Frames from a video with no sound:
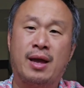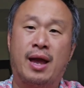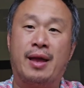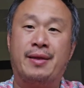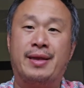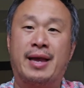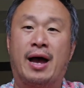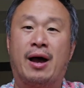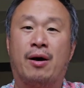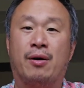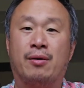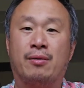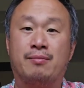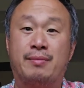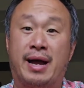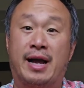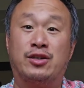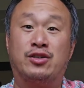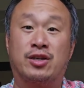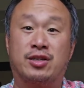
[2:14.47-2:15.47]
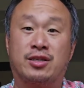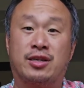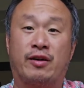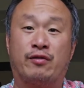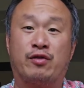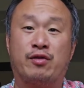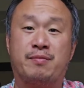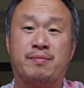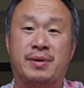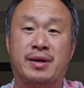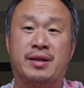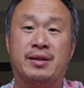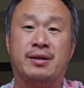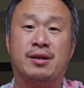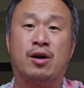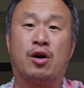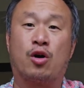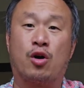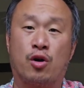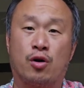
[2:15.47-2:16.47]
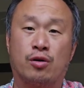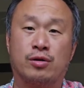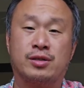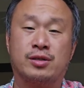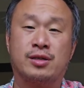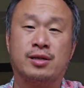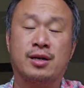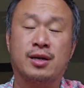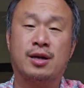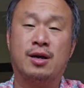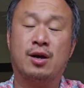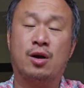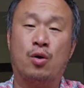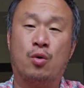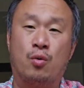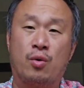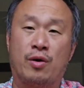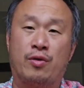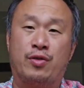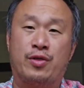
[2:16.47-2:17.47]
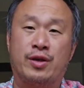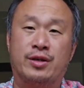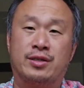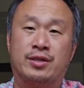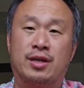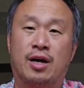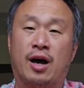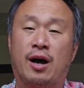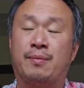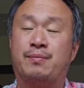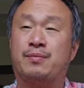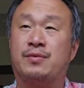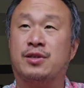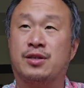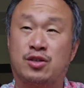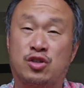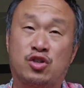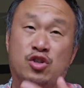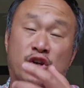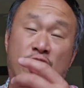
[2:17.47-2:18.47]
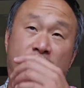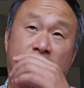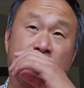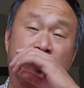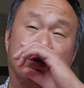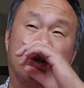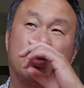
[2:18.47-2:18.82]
And now Magic's definitely been hurt with this this change.